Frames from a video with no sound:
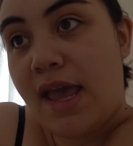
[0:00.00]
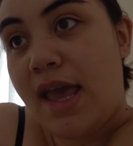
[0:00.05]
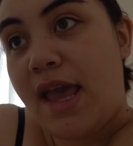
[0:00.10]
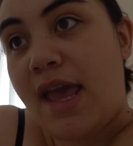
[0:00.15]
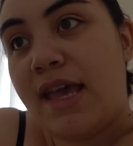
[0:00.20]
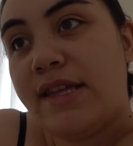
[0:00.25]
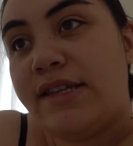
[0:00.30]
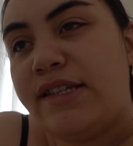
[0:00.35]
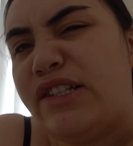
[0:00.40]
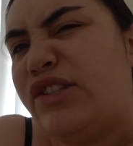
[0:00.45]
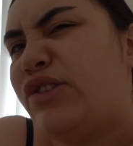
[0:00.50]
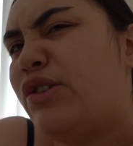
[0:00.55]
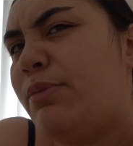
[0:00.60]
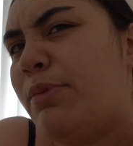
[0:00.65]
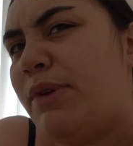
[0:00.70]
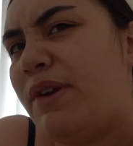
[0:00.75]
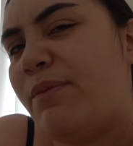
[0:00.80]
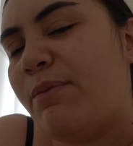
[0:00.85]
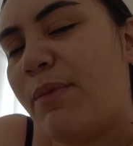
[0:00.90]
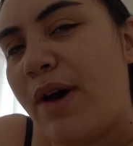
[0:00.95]
and a little
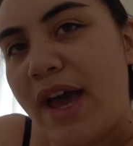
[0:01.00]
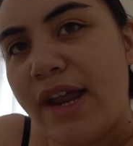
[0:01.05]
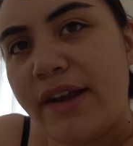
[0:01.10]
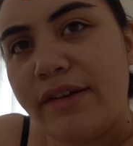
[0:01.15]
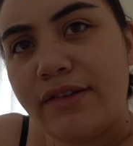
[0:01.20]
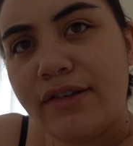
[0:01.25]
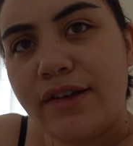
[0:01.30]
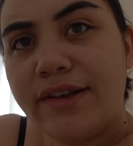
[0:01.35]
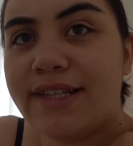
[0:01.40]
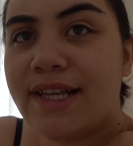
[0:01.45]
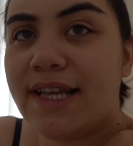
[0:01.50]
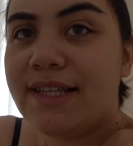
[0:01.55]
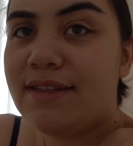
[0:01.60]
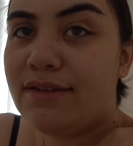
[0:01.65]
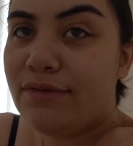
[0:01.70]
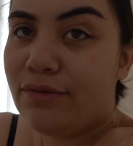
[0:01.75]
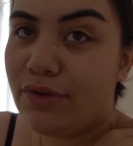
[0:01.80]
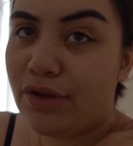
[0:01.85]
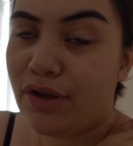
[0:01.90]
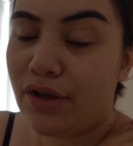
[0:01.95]
bit of wine because I
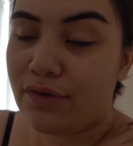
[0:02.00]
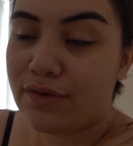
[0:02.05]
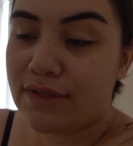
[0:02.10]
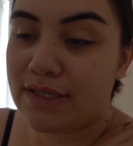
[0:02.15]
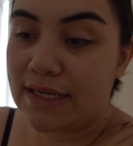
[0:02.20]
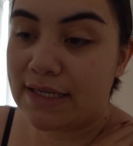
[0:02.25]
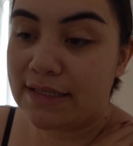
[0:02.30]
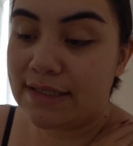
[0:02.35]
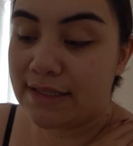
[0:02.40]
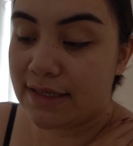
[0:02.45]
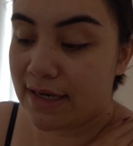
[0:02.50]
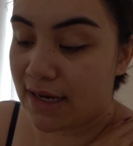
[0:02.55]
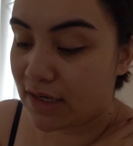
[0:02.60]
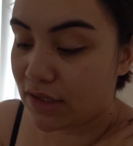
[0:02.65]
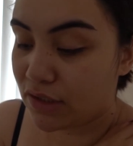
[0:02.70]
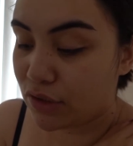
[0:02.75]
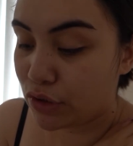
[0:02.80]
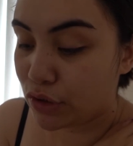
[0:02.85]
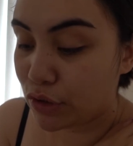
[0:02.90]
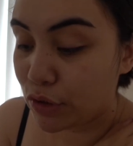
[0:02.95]
did all the girls
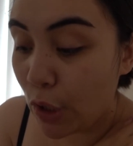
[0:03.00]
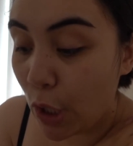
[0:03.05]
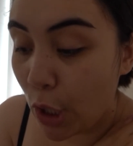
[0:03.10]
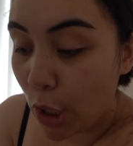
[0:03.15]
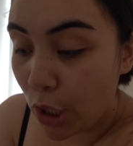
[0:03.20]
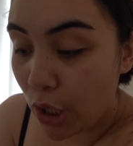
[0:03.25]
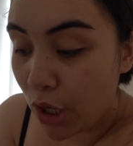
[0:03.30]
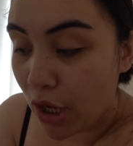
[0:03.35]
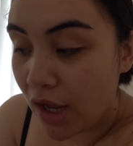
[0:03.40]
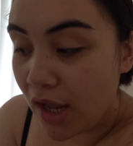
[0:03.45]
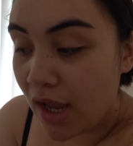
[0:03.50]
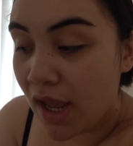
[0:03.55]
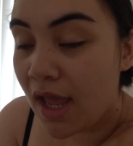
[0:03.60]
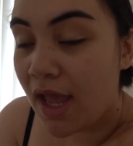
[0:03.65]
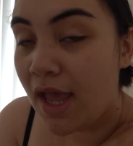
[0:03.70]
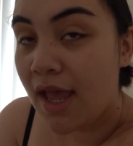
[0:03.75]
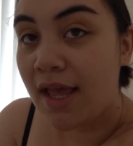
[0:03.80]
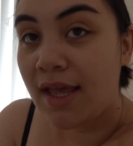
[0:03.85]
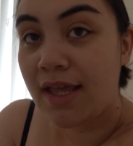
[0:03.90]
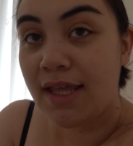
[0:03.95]
yesterday. So
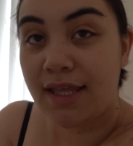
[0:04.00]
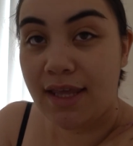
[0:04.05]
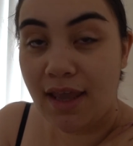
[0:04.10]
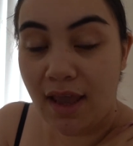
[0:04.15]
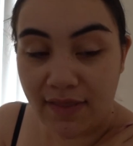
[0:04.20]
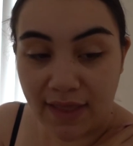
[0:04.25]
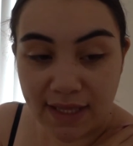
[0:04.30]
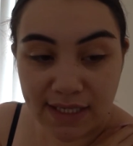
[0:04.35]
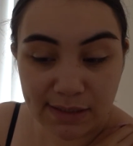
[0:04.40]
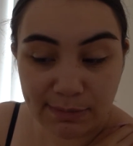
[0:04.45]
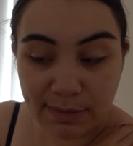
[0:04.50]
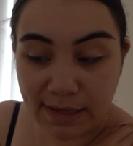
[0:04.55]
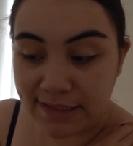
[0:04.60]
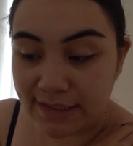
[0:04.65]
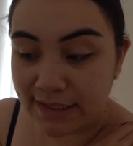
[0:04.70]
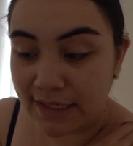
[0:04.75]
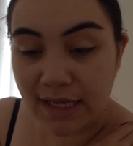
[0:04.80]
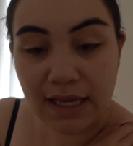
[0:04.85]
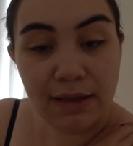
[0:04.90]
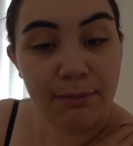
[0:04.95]
yeah, that's
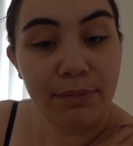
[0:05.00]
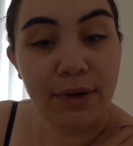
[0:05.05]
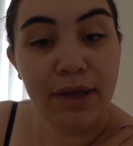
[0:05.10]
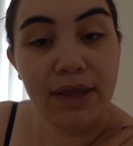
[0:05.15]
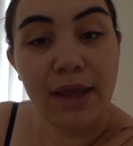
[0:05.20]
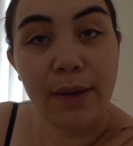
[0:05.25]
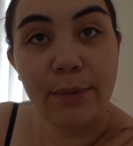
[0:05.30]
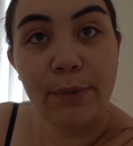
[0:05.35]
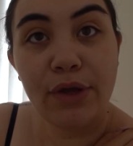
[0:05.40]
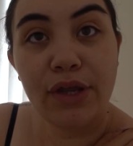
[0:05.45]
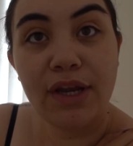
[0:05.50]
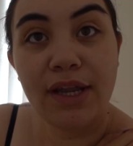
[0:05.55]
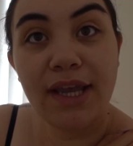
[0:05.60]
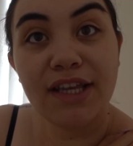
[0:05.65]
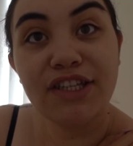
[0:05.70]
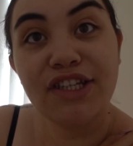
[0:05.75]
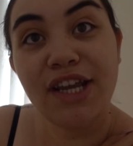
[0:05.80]
basically it. But yeah, we're going to get